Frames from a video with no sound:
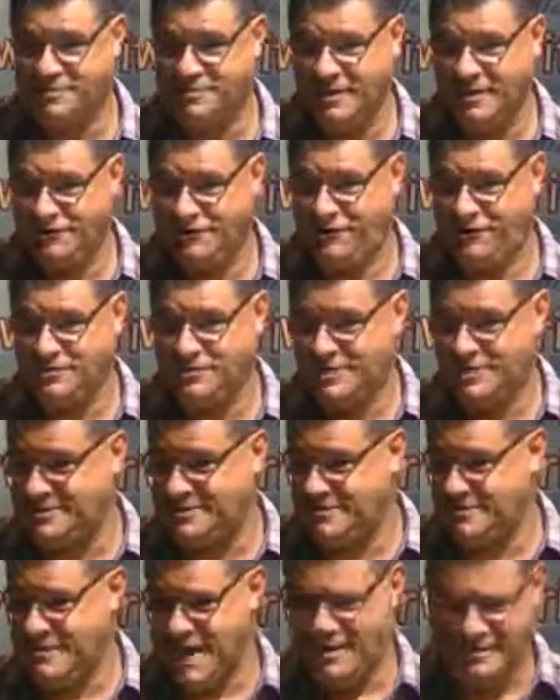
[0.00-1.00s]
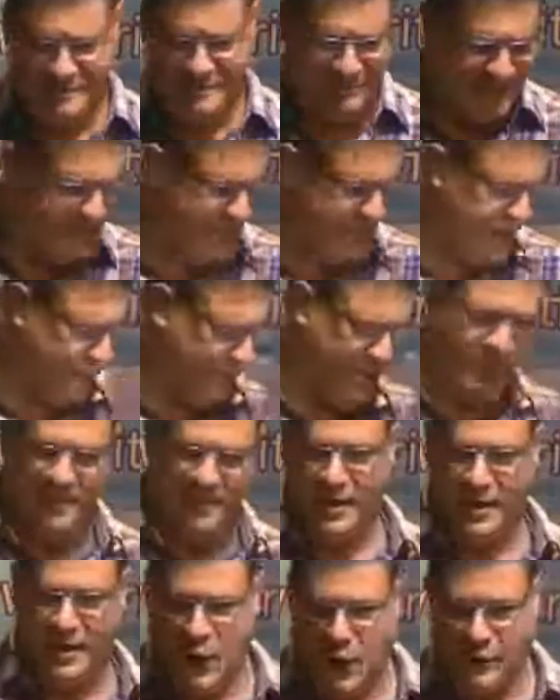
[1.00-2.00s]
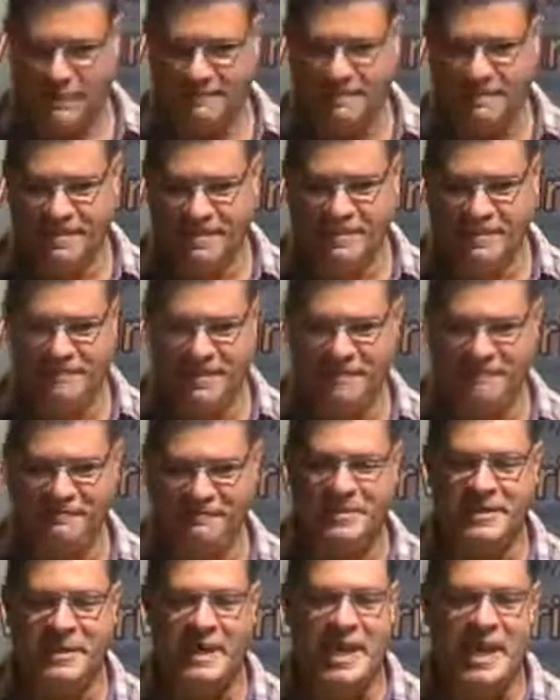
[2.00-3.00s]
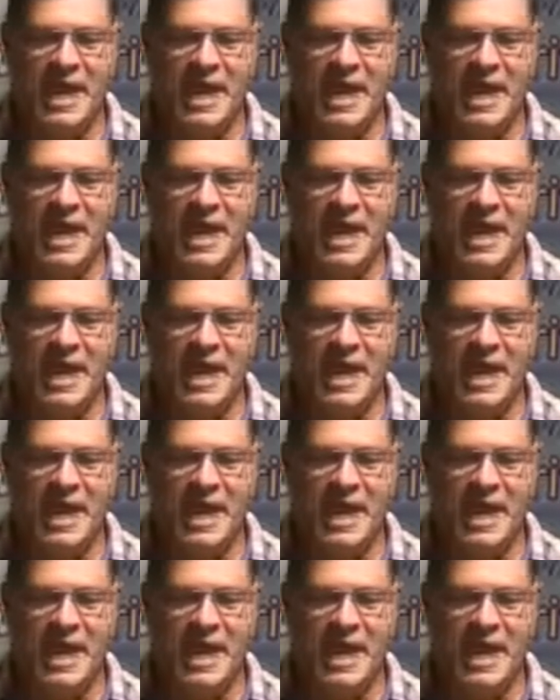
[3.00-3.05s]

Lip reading: But if you just read it, it's not a poem at all, right?